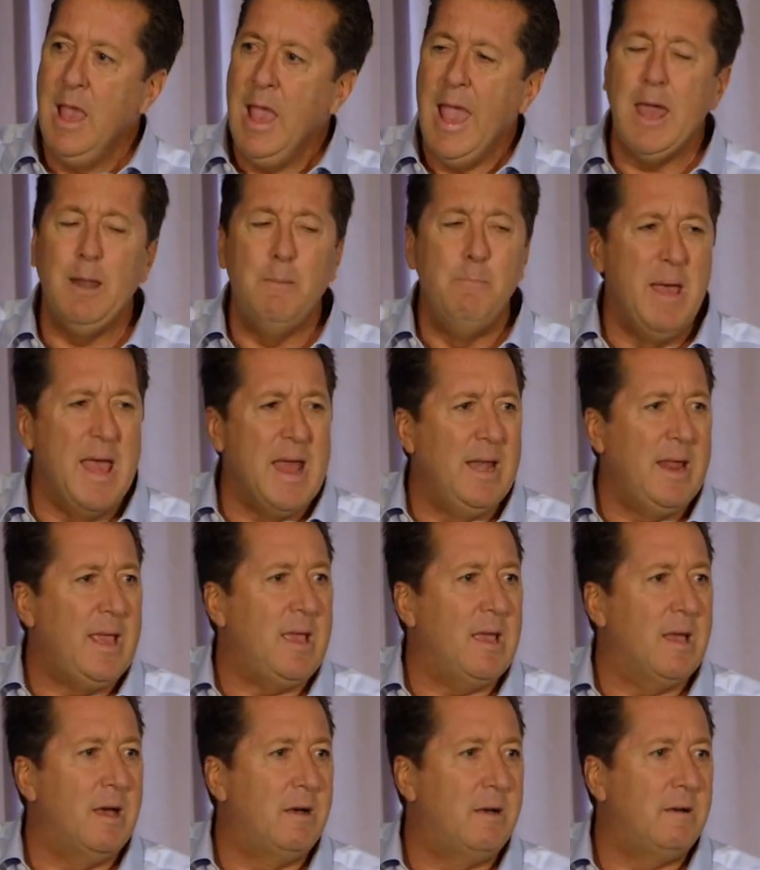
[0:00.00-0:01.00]
And
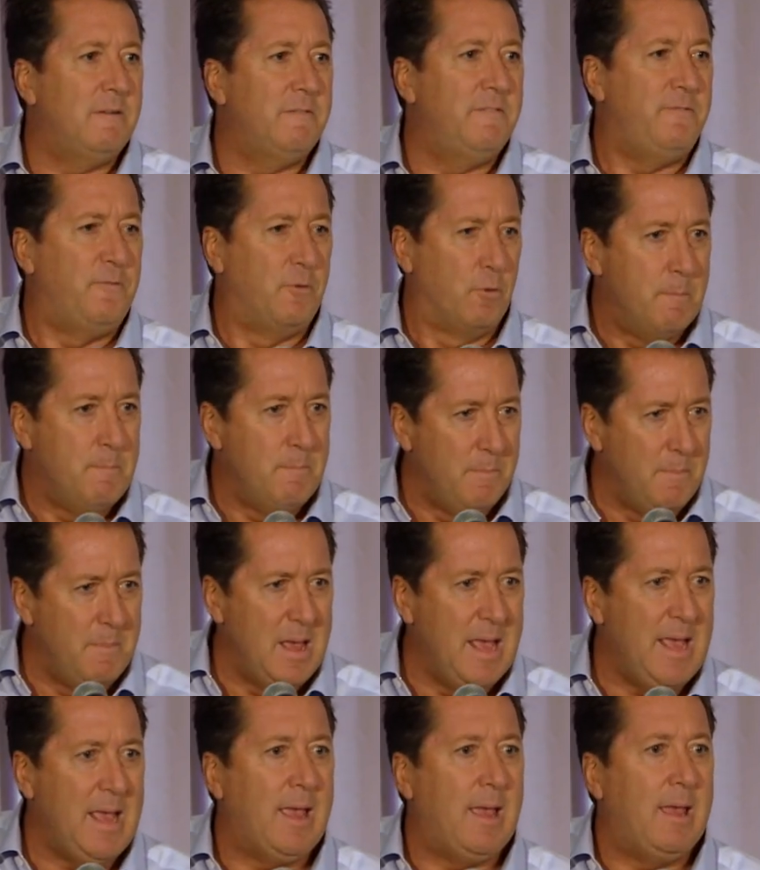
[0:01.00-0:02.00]
many of, for
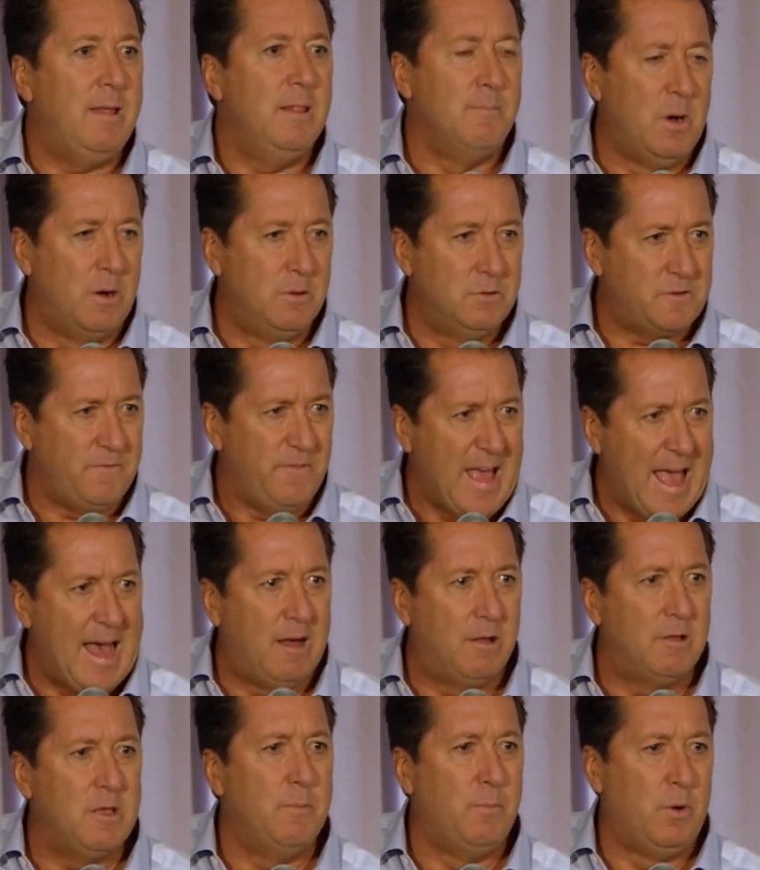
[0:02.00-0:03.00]
me, the most
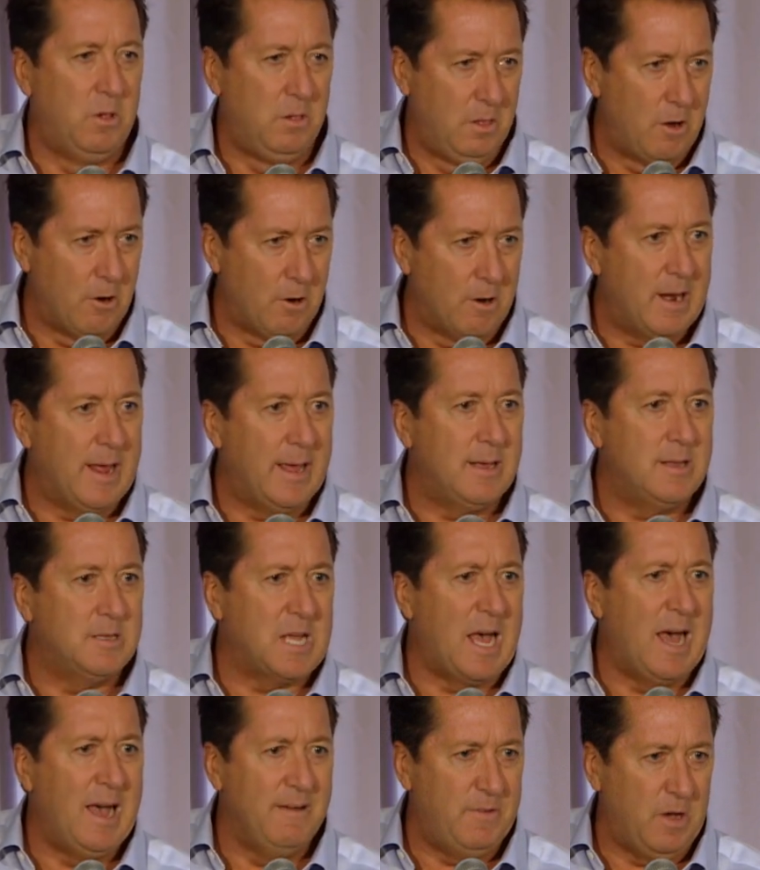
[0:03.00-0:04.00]
valuable
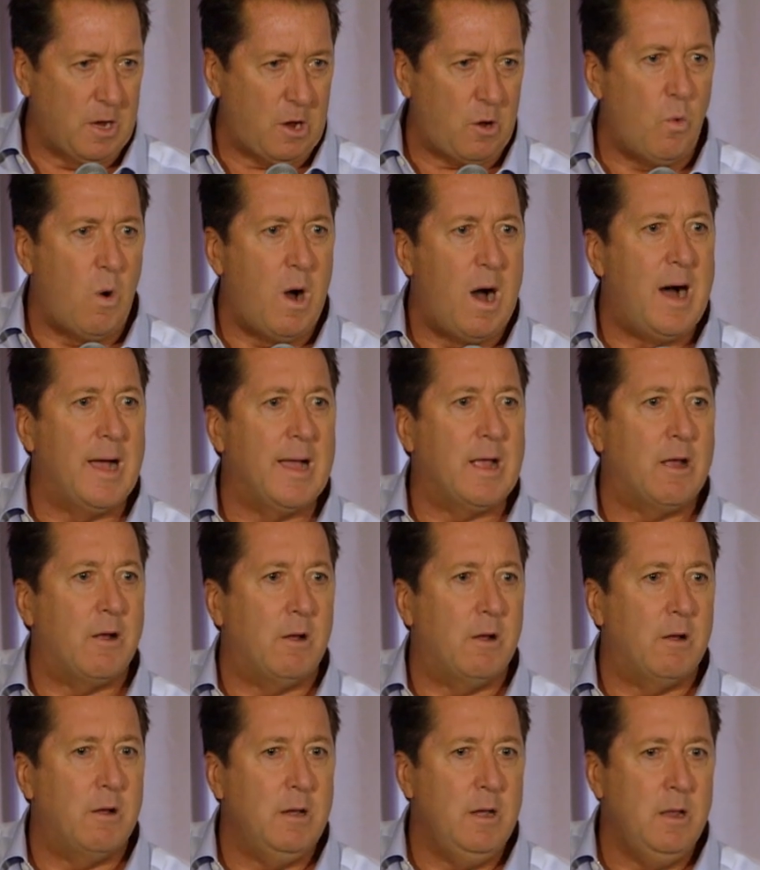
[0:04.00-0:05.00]
learnings I've
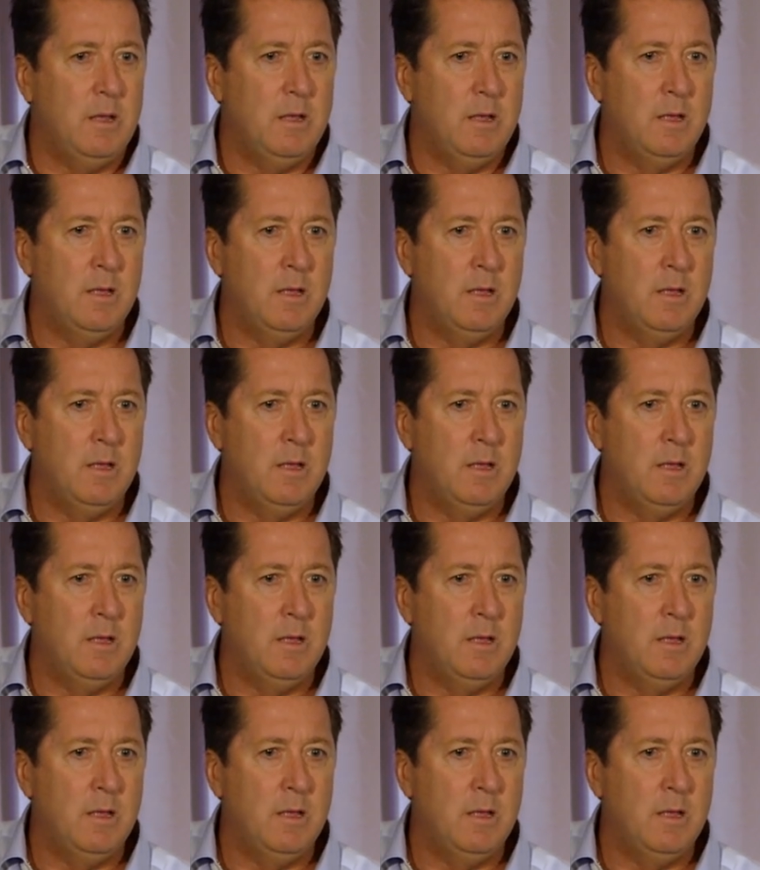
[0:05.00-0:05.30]
acquired